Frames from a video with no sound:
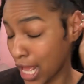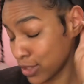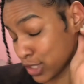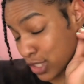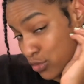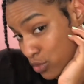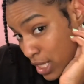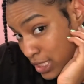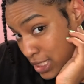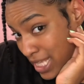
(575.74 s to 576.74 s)
I'll see you
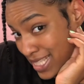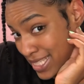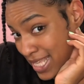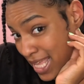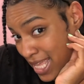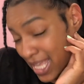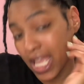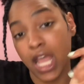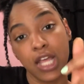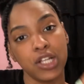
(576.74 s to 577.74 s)
next Sunday.
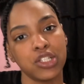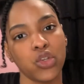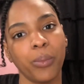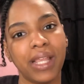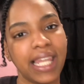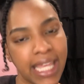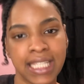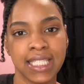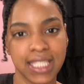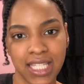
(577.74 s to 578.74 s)
Don't be
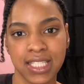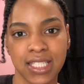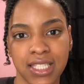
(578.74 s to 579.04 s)
late, sis.